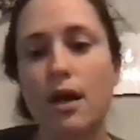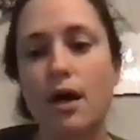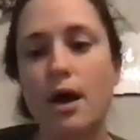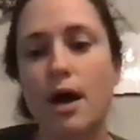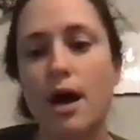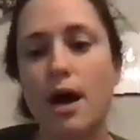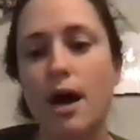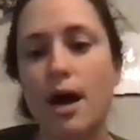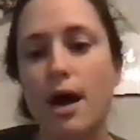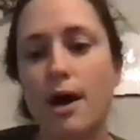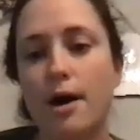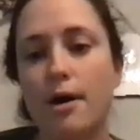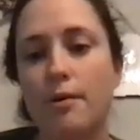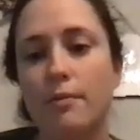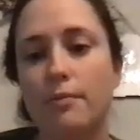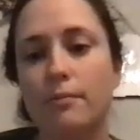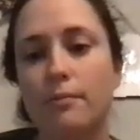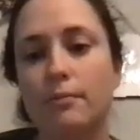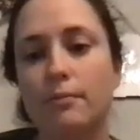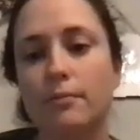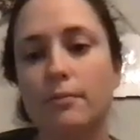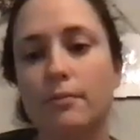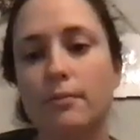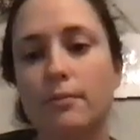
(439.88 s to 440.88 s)
But
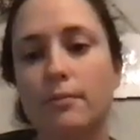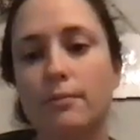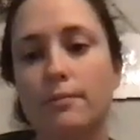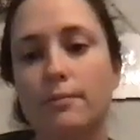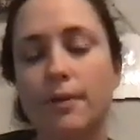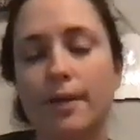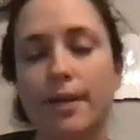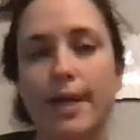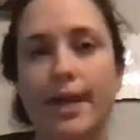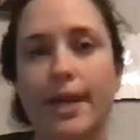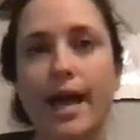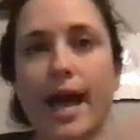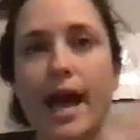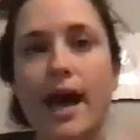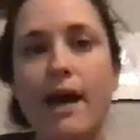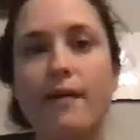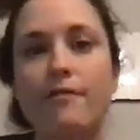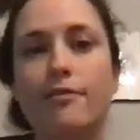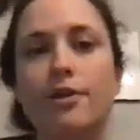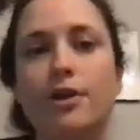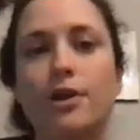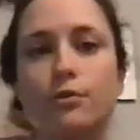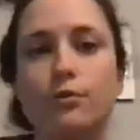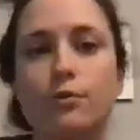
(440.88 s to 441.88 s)
like,
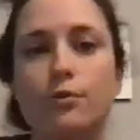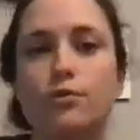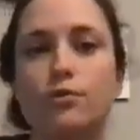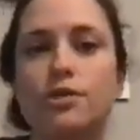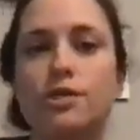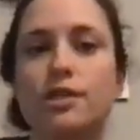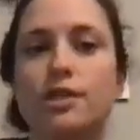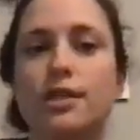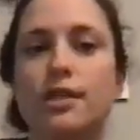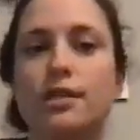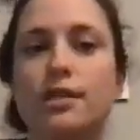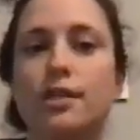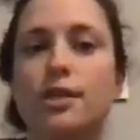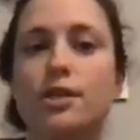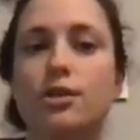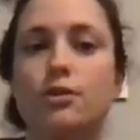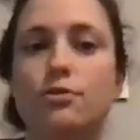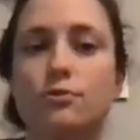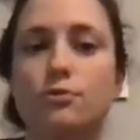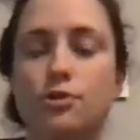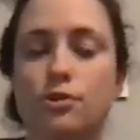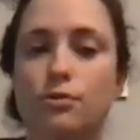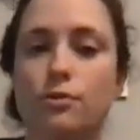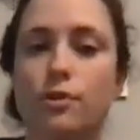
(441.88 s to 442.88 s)
having a routine that you
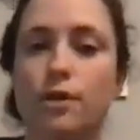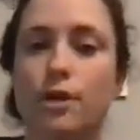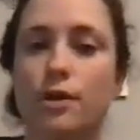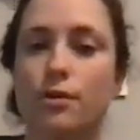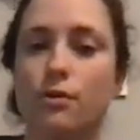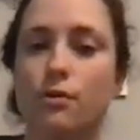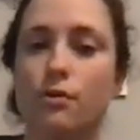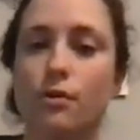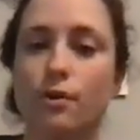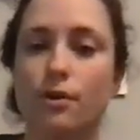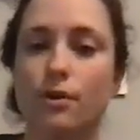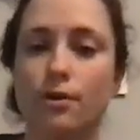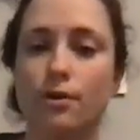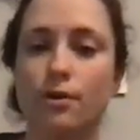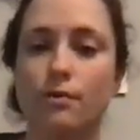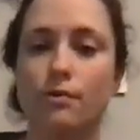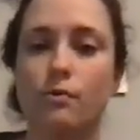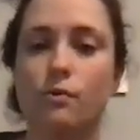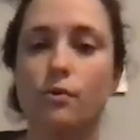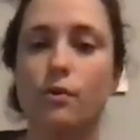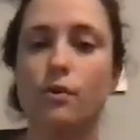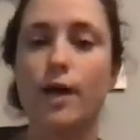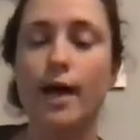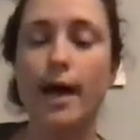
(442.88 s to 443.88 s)
do in order
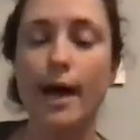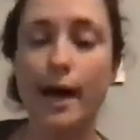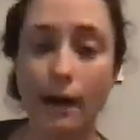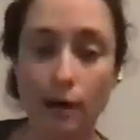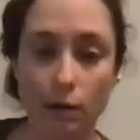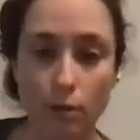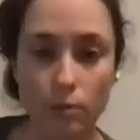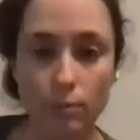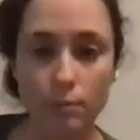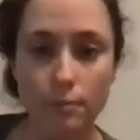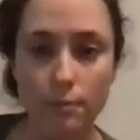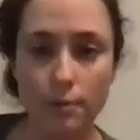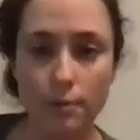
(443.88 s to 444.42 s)
will help,